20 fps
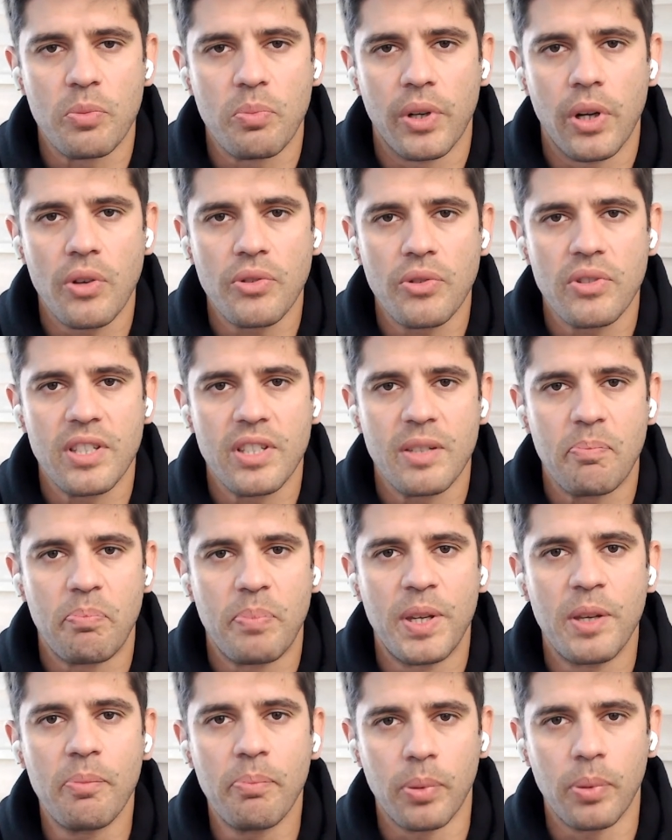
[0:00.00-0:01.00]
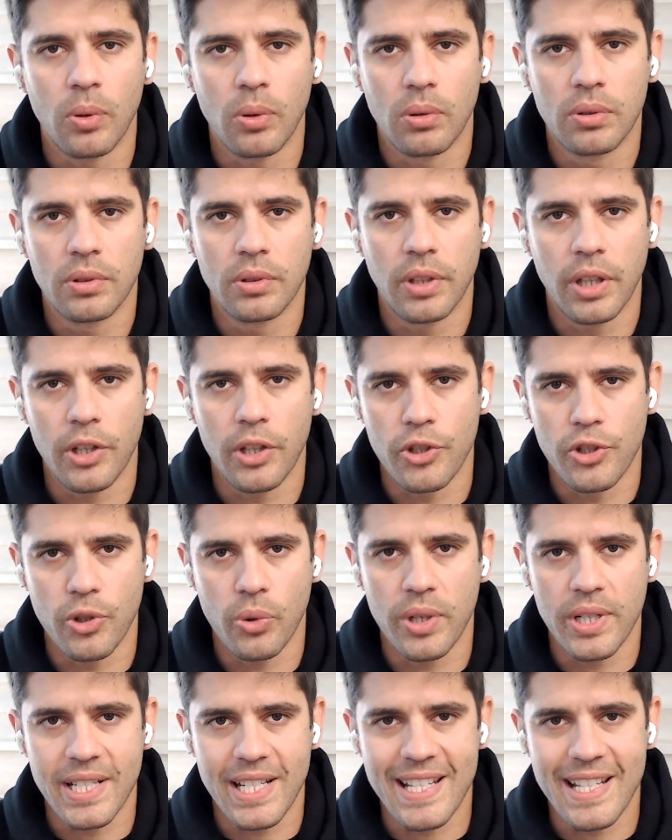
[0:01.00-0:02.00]
but also the people that
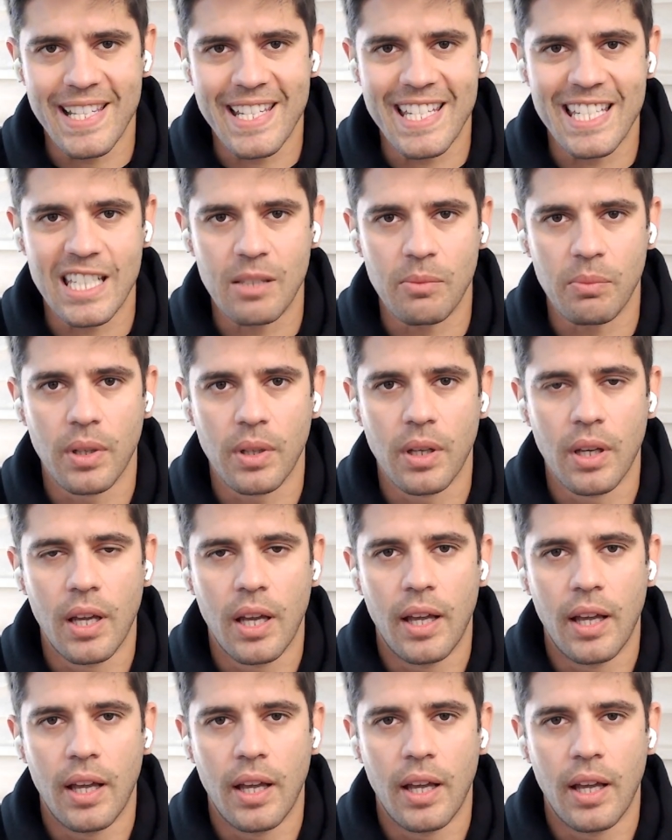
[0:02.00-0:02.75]
join the team,